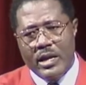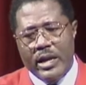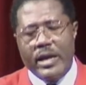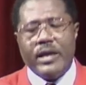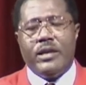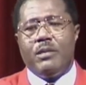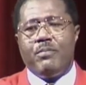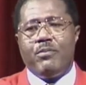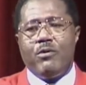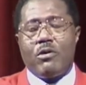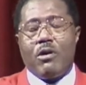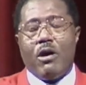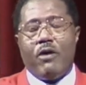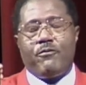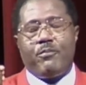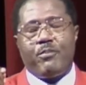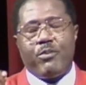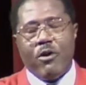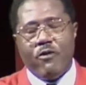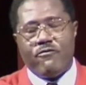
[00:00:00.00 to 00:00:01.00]
In the book
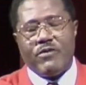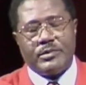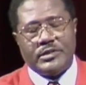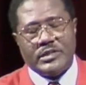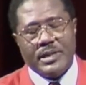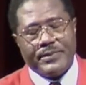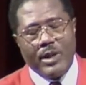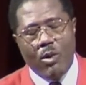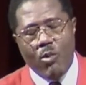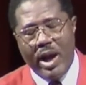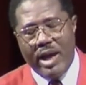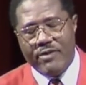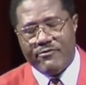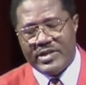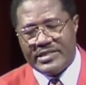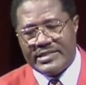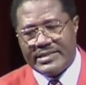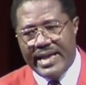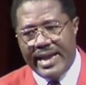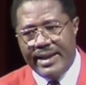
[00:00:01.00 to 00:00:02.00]
of Proverbs chapter 1
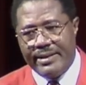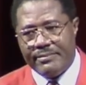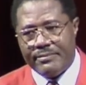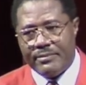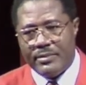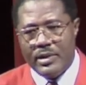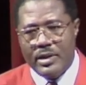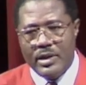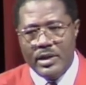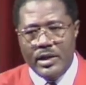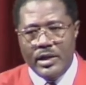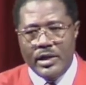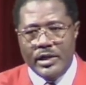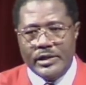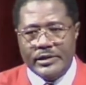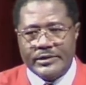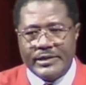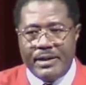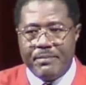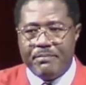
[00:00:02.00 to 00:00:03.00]
verse 10,
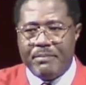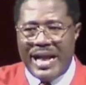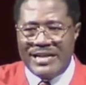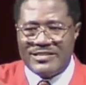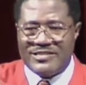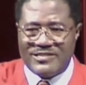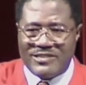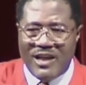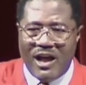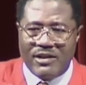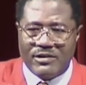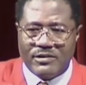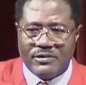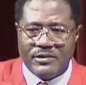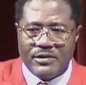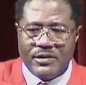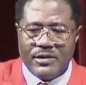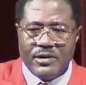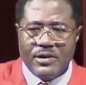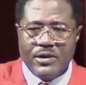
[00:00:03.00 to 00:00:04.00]
he said, My son,
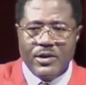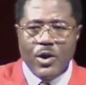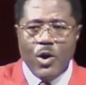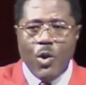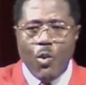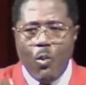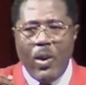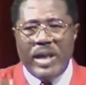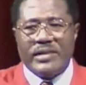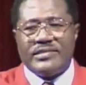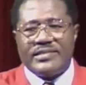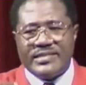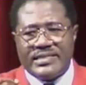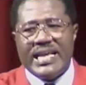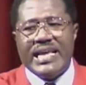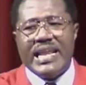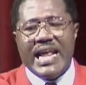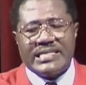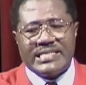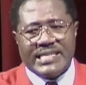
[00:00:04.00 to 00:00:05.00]
when
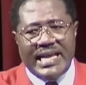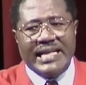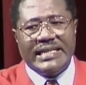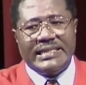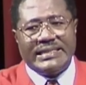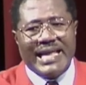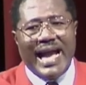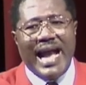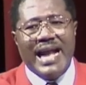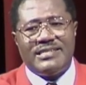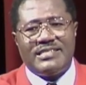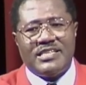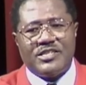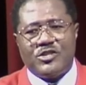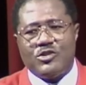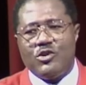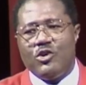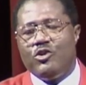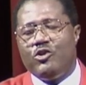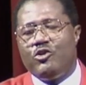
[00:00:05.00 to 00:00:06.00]
sinners
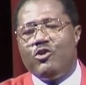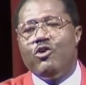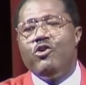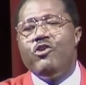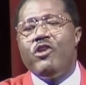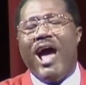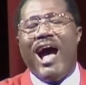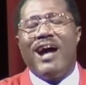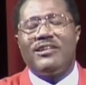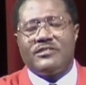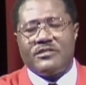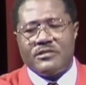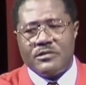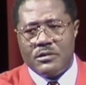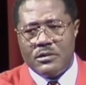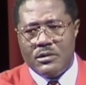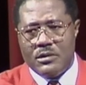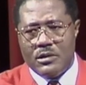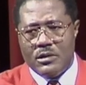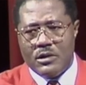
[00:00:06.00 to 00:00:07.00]
entices you, do not
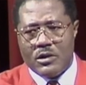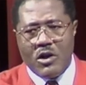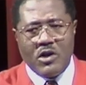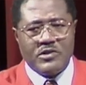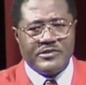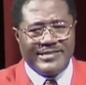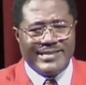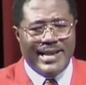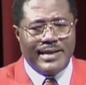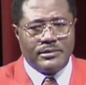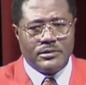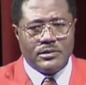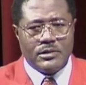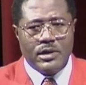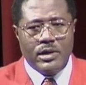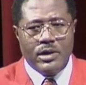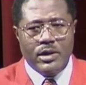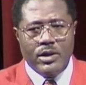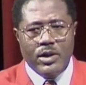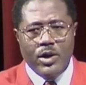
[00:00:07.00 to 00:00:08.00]
consent.
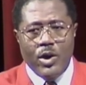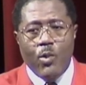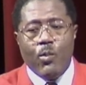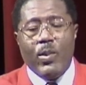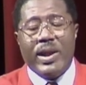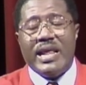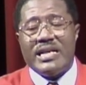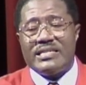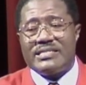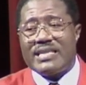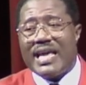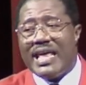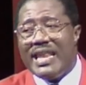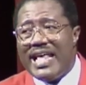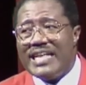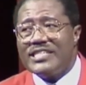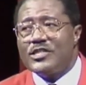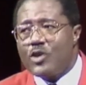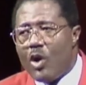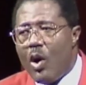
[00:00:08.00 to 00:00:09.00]
When they say,
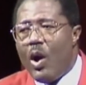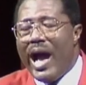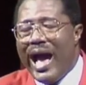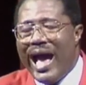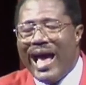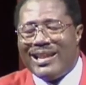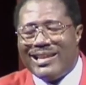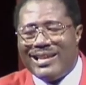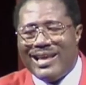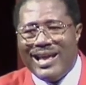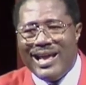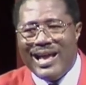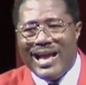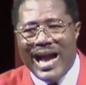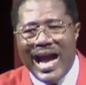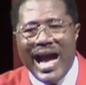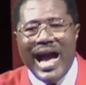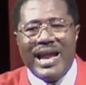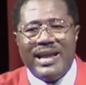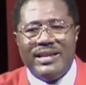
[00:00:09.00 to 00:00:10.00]
let's go and
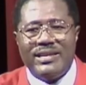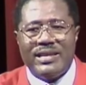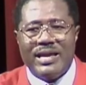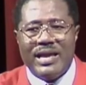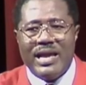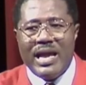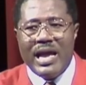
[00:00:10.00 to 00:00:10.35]
hide